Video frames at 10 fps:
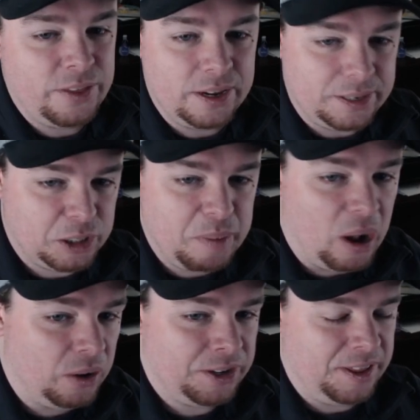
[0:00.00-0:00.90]
the
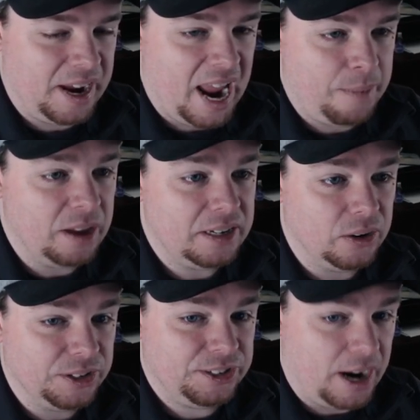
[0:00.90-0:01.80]
spells in the game that
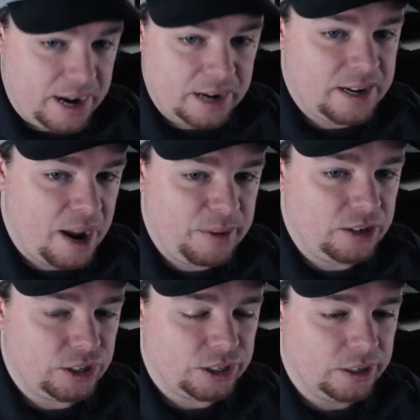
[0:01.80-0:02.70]
deal psychic
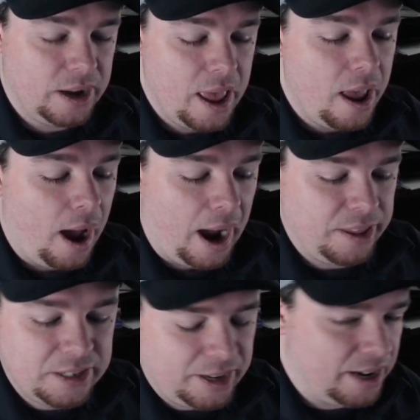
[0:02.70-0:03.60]
damage. I
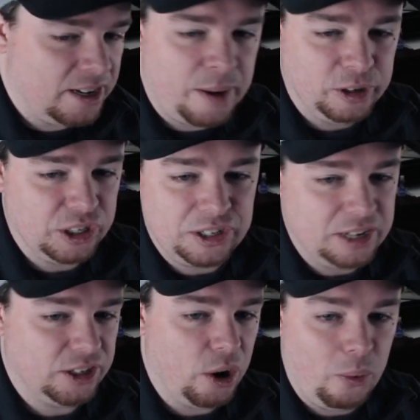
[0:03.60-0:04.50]
think psychic damage just
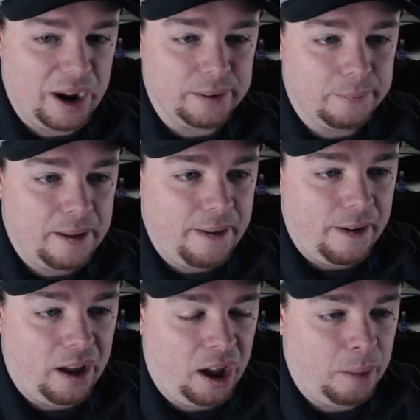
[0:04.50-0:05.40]
needs to go away.
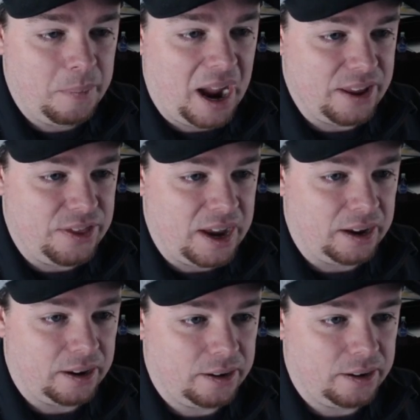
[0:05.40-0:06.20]
I think